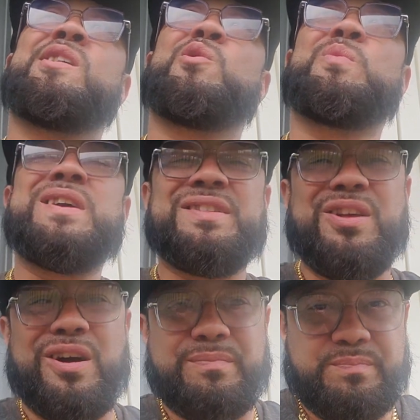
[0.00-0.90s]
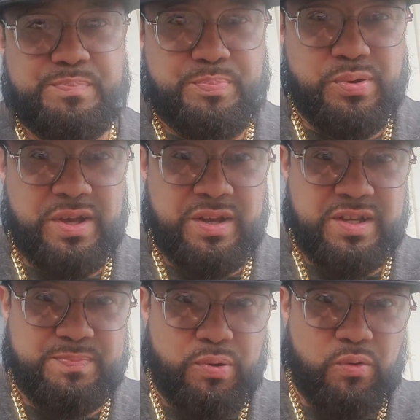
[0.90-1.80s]
we end up putting
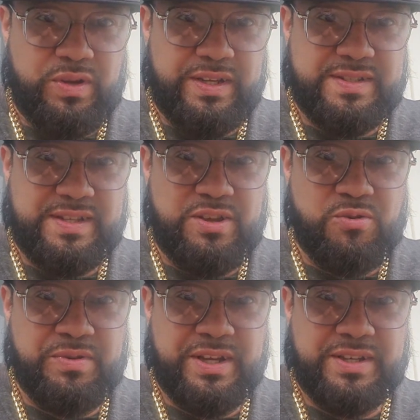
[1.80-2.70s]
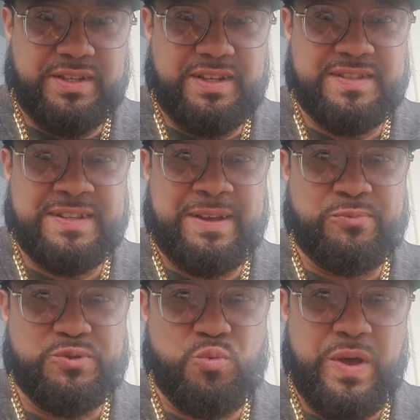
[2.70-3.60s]
this police CO nigga. His name
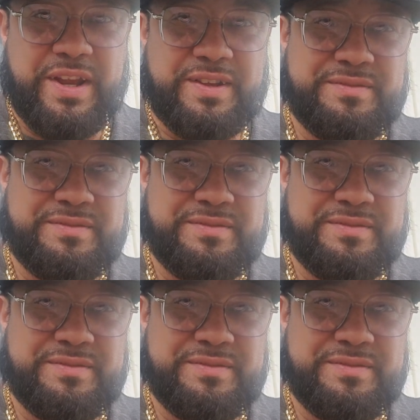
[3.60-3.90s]
was Witty.